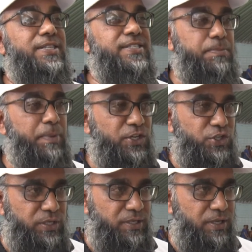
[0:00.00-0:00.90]

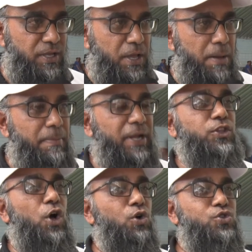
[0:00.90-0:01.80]
participation.
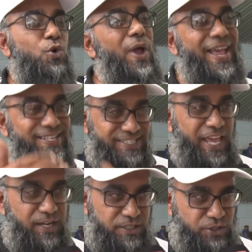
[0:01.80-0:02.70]
But those who
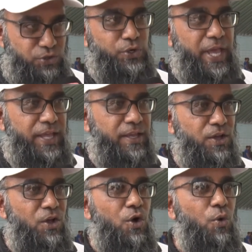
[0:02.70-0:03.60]
excelled today
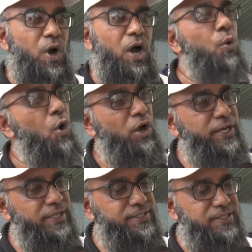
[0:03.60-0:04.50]
were
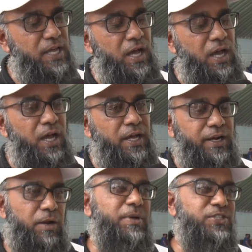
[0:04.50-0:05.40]
awarded
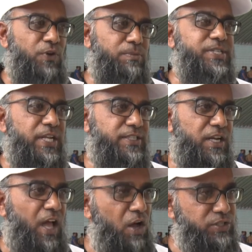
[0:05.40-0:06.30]
ribbons from
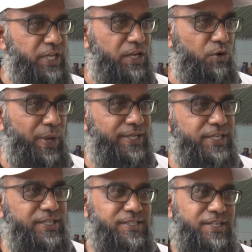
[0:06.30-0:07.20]
Central Gauteng
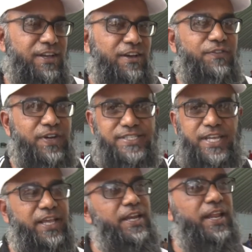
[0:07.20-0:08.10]
Aquatics, first,
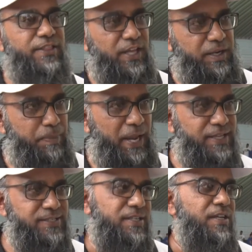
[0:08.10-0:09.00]
second and third
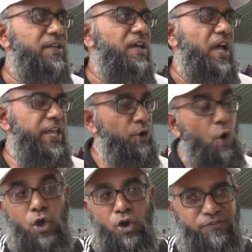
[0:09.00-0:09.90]
place in
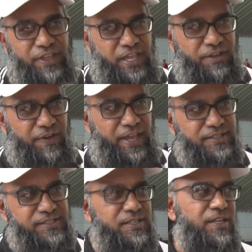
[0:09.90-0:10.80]
all of their
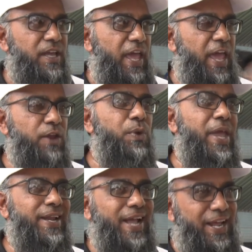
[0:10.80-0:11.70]
events. And
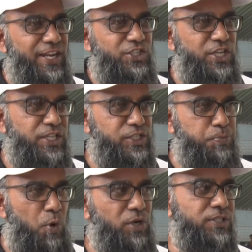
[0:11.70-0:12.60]
we're encouraging the
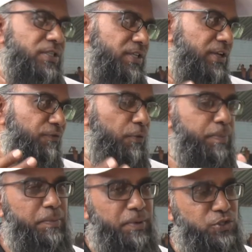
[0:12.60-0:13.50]
sport for
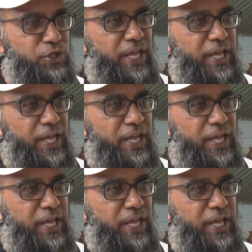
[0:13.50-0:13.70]
people